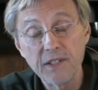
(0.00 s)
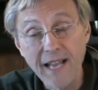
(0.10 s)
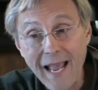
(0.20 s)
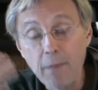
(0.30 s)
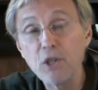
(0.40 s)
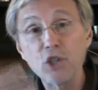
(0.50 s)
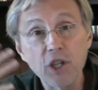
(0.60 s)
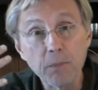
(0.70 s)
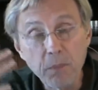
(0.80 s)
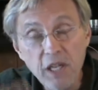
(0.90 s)

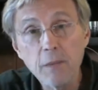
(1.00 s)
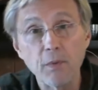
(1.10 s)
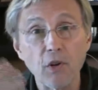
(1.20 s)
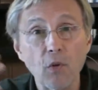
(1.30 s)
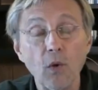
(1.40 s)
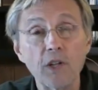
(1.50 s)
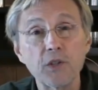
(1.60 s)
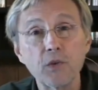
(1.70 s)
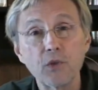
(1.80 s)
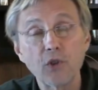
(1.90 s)
damaging people, the
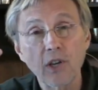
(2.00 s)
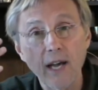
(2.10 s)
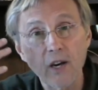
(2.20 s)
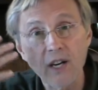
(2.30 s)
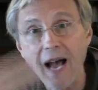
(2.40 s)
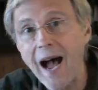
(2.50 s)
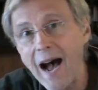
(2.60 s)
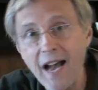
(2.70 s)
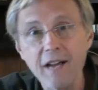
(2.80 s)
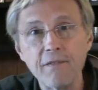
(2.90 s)
ones who took out an
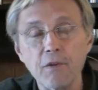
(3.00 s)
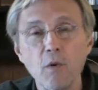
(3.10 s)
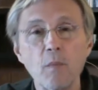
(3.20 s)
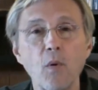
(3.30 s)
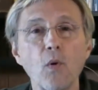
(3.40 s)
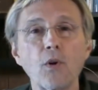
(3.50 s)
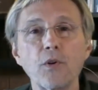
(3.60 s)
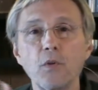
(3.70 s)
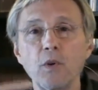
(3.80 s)
eye of a reporter,